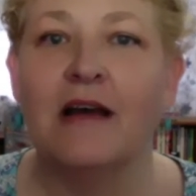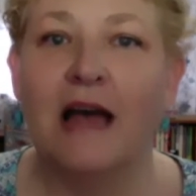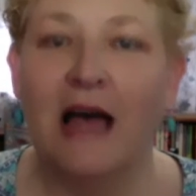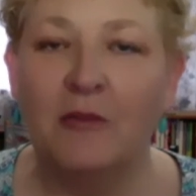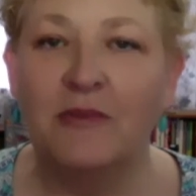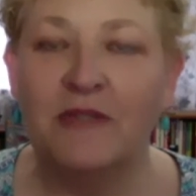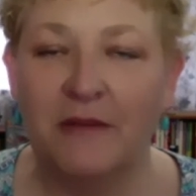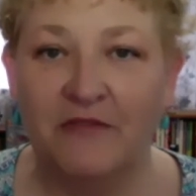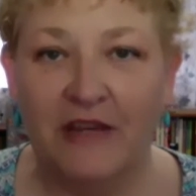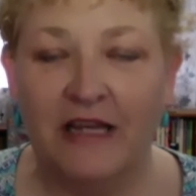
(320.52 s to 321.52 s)
helps
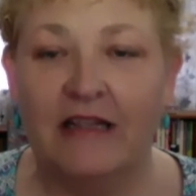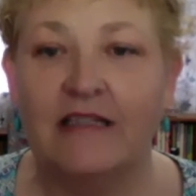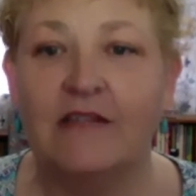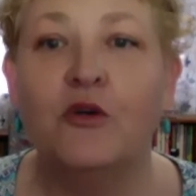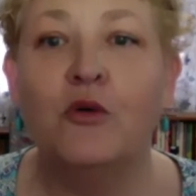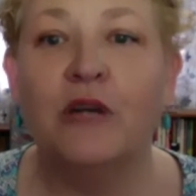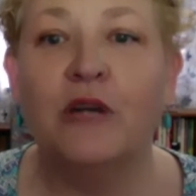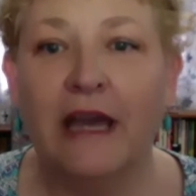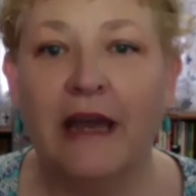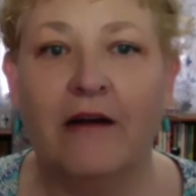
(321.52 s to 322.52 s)
them feel as if you
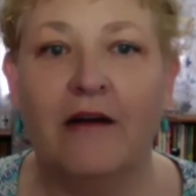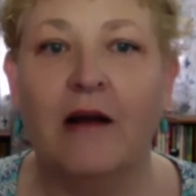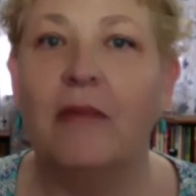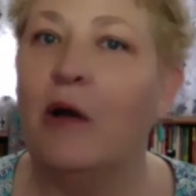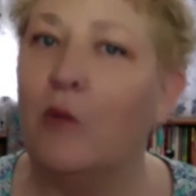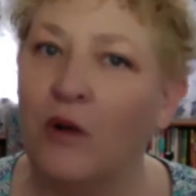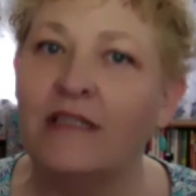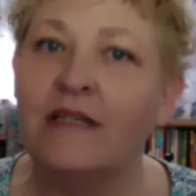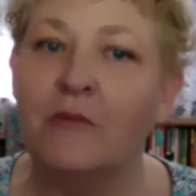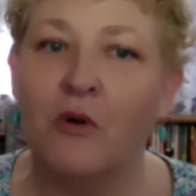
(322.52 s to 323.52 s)
care about
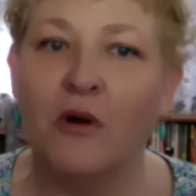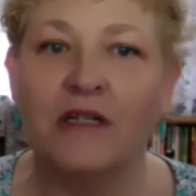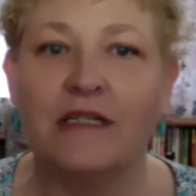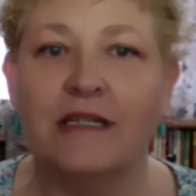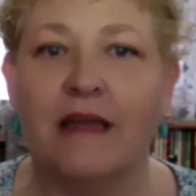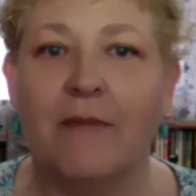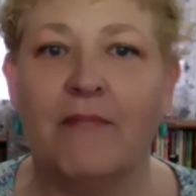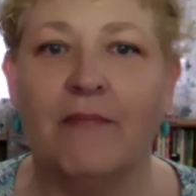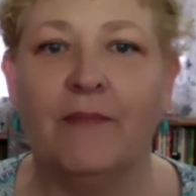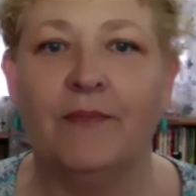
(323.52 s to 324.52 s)
what's important to them,
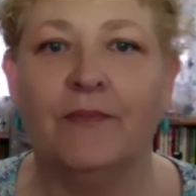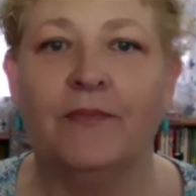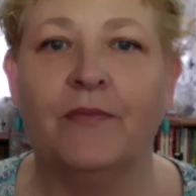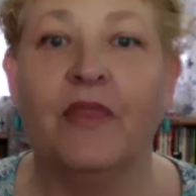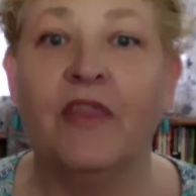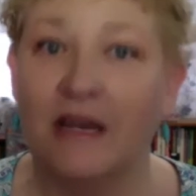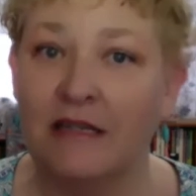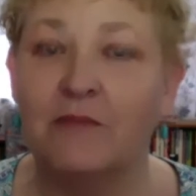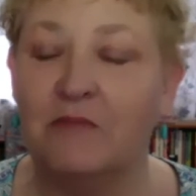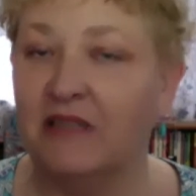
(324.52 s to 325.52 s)

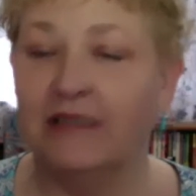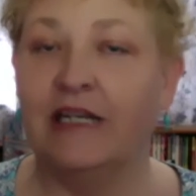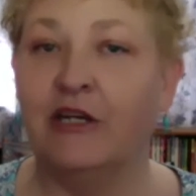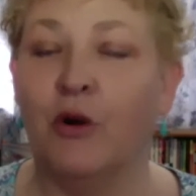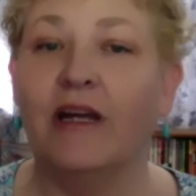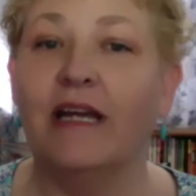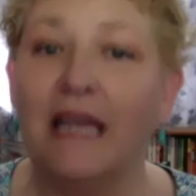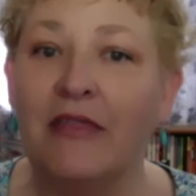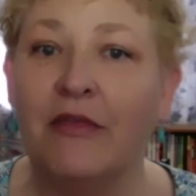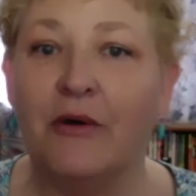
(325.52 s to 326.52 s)
thus building your
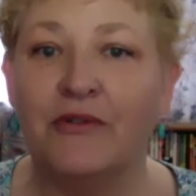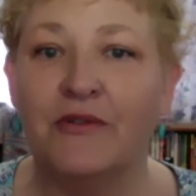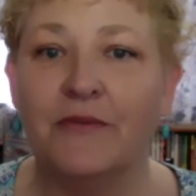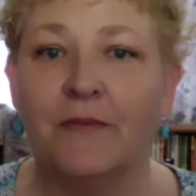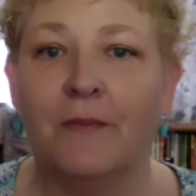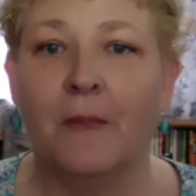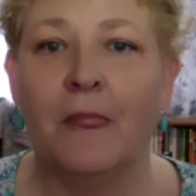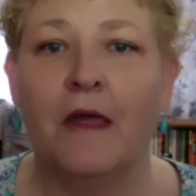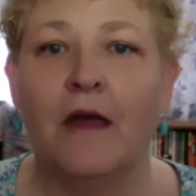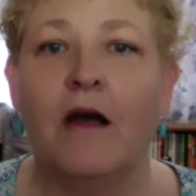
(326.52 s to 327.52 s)
ethos.
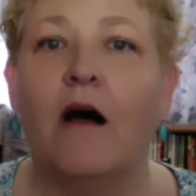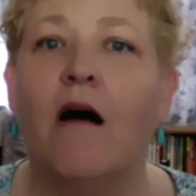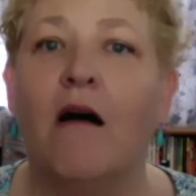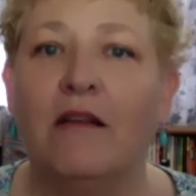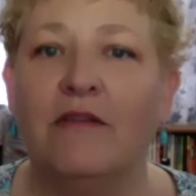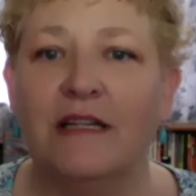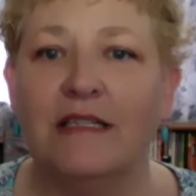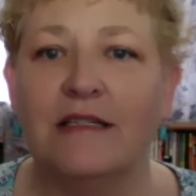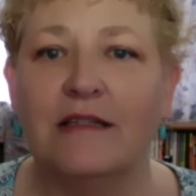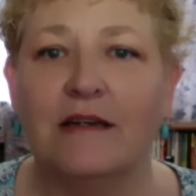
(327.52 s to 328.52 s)
All of
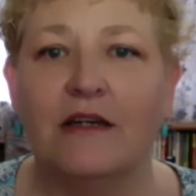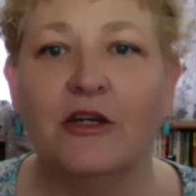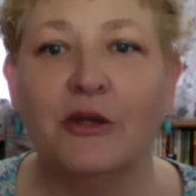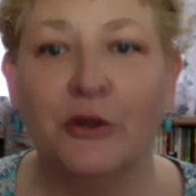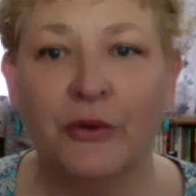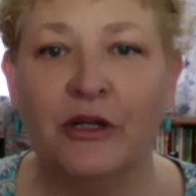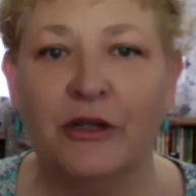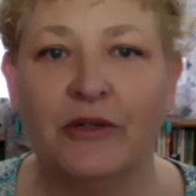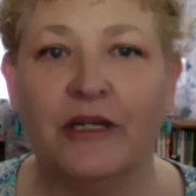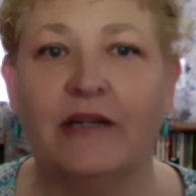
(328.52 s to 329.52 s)
us, you
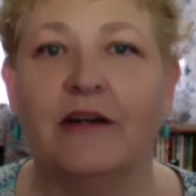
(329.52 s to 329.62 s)
included,